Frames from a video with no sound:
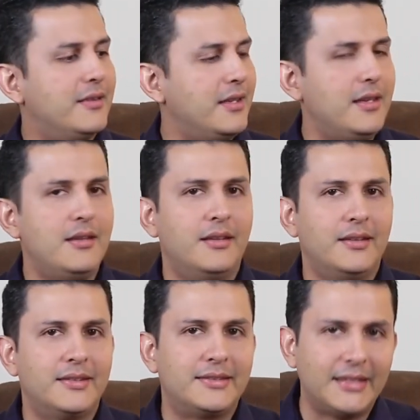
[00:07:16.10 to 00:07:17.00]
the
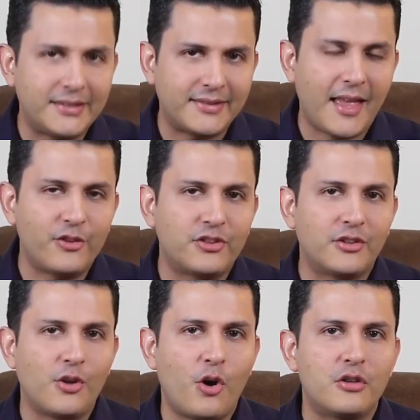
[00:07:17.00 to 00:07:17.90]

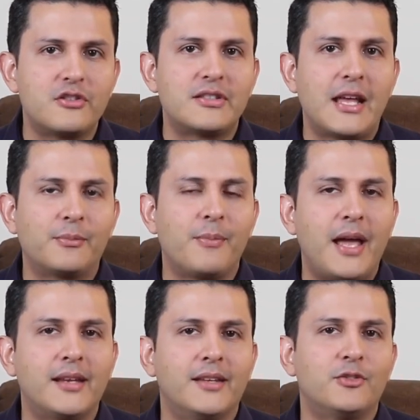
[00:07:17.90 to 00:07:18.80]
$6,000 that
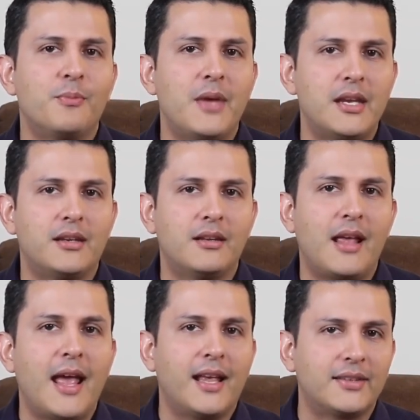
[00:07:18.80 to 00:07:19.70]
Mike is making
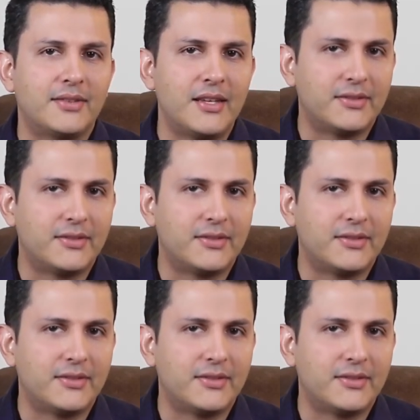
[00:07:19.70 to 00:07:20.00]
as a